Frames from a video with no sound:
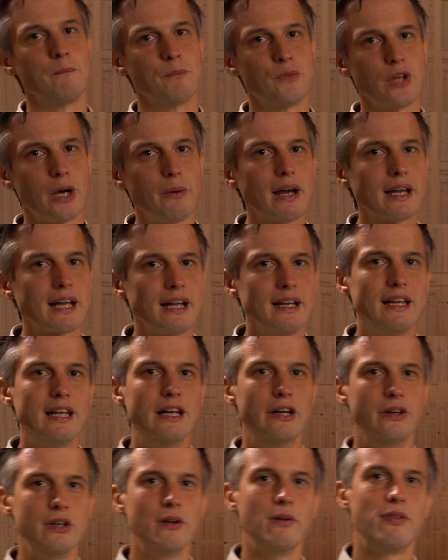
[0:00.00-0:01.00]
Now I can
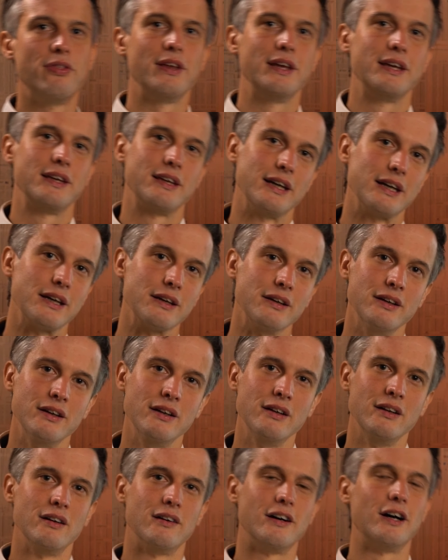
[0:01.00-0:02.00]
hear you thinking,
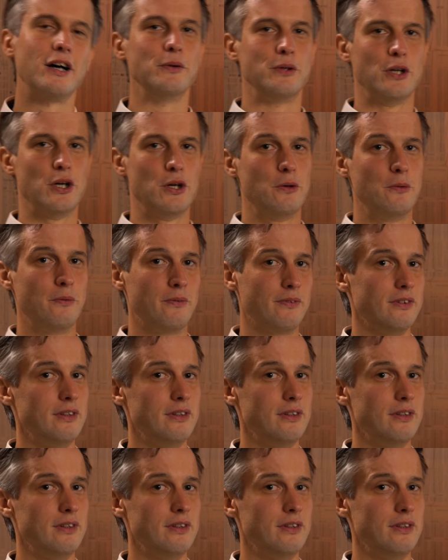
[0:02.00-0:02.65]
oh no,